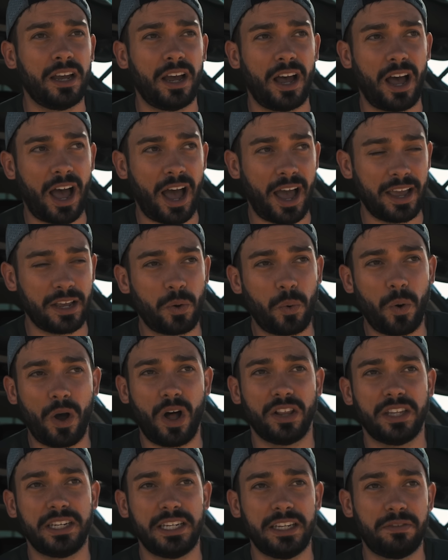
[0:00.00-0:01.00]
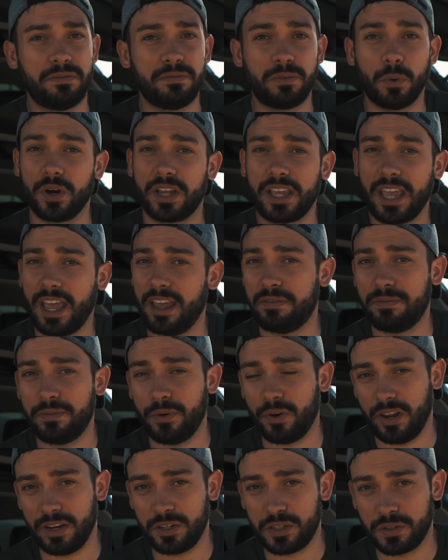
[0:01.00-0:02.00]
high quality 4K
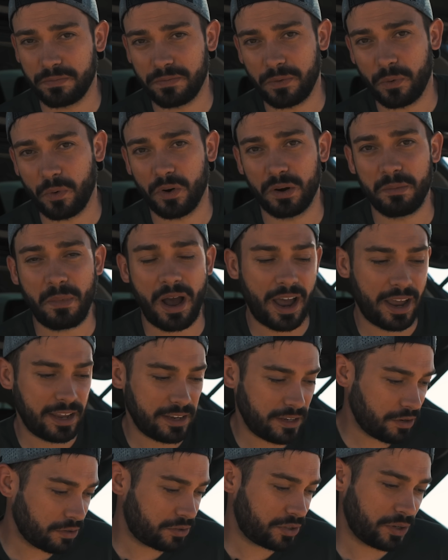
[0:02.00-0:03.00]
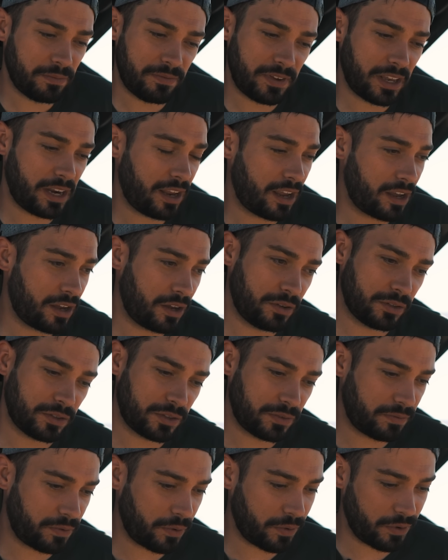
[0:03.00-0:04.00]
footage for my YouTube
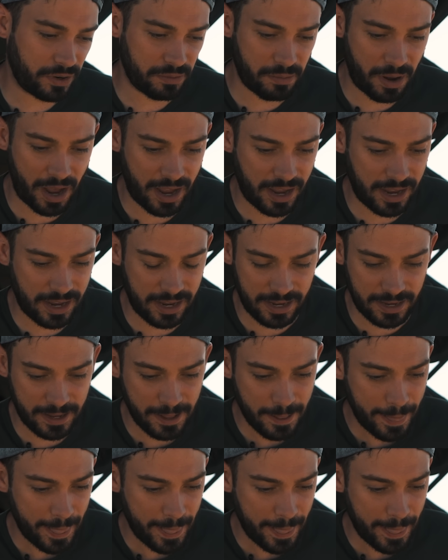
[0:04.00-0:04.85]
videos, for my